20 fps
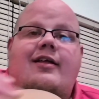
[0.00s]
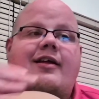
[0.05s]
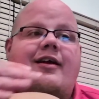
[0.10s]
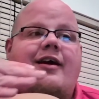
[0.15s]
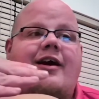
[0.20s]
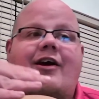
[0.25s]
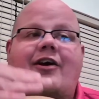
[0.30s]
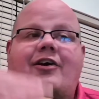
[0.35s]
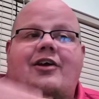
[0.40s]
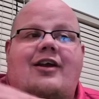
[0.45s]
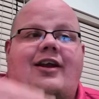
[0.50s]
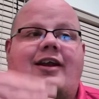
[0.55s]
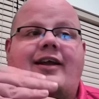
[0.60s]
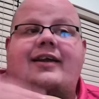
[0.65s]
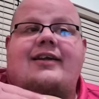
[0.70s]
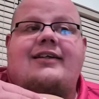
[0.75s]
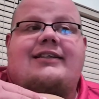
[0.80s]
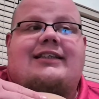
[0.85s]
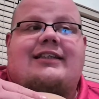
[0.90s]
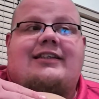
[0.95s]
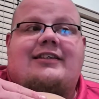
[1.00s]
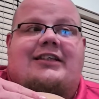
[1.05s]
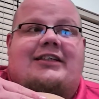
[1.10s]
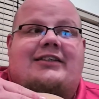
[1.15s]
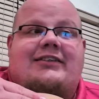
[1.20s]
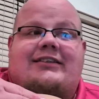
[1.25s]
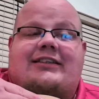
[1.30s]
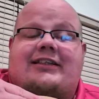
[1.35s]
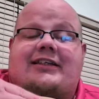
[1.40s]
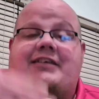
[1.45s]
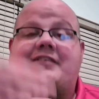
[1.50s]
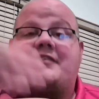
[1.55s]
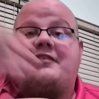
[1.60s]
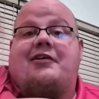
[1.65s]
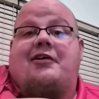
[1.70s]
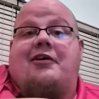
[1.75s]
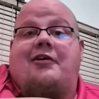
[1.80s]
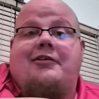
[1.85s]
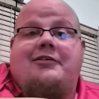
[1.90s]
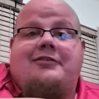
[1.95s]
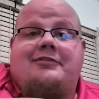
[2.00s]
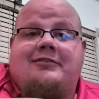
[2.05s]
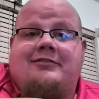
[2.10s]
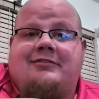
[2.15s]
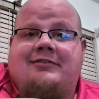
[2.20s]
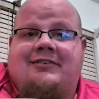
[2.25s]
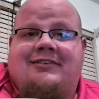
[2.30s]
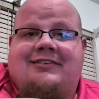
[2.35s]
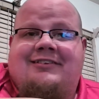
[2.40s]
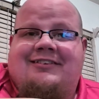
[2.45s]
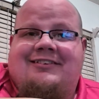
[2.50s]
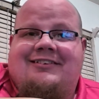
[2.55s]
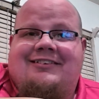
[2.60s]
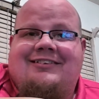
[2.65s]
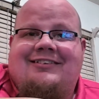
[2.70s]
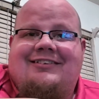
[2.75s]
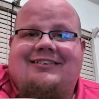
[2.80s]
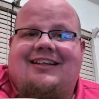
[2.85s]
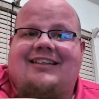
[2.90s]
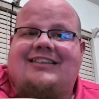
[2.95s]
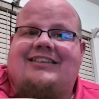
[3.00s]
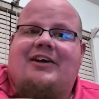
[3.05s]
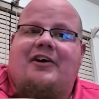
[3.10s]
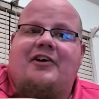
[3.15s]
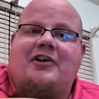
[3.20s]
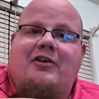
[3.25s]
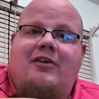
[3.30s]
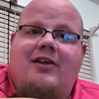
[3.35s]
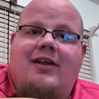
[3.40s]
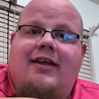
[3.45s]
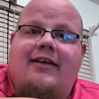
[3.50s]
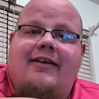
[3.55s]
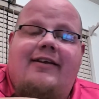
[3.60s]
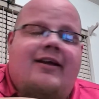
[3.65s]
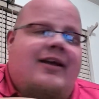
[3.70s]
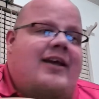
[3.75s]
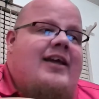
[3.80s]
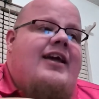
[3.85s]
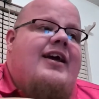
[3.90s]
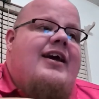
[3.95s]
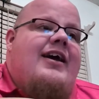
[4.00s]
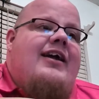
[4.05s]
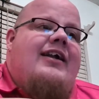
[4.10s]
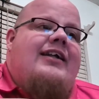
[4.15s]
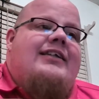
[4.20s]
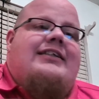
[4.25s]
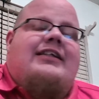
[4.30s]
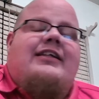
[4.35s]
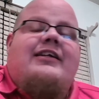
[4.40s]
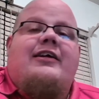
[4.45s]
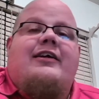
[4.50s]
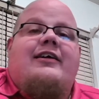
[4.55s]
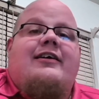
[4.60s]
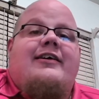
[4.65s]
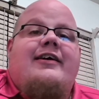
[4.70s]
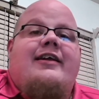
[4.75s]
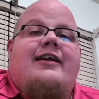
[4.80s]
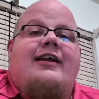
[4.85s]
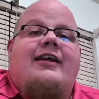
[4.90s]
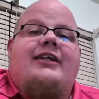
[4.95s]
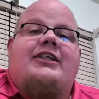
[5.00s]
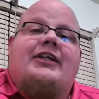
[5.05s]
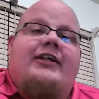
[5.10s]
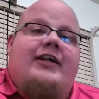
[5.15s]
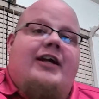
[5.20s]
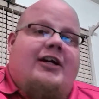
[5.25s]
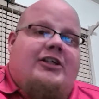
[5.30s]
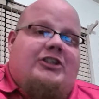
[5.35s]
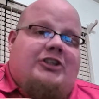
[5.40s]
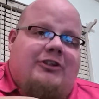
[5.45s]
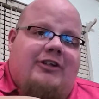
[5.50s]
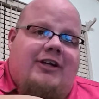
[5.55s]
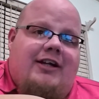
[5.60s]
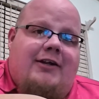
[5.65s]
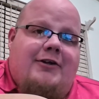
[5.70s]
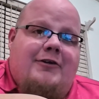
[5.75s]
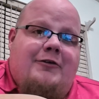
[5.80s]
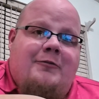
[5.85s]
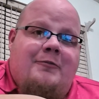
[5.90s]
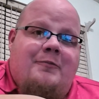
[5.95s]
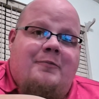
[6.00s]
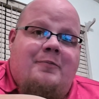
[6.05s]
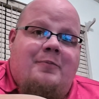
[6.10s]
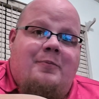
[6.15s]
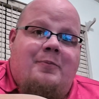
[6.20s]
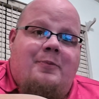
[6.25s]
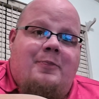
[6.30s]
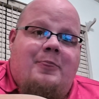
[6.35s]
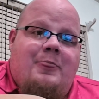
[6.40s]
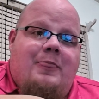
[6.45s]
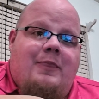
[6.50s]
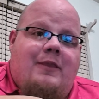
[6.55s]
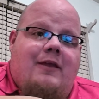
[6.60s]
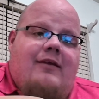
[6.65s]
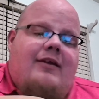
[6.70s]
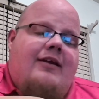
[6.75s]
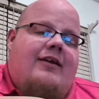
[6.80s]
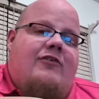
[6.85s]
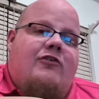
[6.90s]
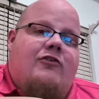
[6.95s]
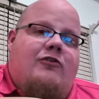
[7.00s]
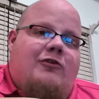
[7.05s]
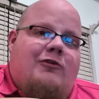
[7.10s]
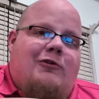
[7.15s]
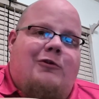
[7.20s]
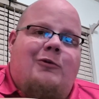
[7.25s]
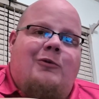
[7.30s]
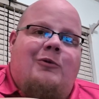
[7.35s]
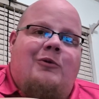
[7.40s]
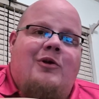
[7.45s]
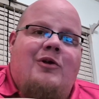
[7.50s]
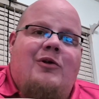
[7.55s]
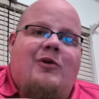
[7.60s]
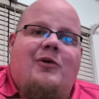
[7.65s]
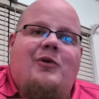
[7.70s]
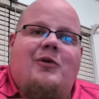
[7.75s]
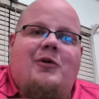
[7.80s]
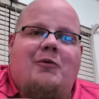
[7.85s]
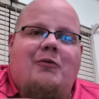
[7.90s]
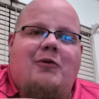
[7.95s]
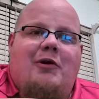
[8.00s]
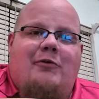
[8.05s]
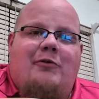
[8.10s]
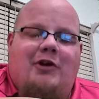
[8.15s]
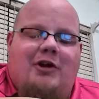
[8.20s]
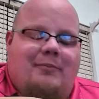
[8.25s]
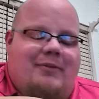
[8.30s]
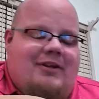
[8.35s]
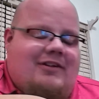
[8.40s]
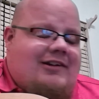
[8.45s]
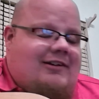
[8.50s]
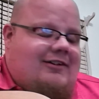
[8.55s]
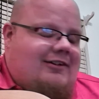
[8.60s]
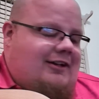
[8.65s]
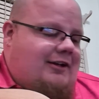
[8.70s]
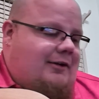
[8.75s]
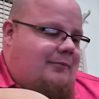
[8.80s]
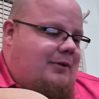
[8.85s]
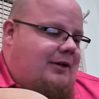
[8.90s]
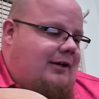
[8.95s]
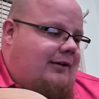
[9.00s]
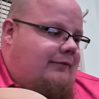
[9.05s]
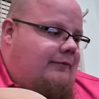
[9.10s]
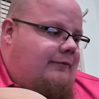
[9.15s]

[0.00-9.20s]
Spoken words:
all you need is an acoustic guitar. That's all you need. And it's a good introductory into what we're going to be talking about.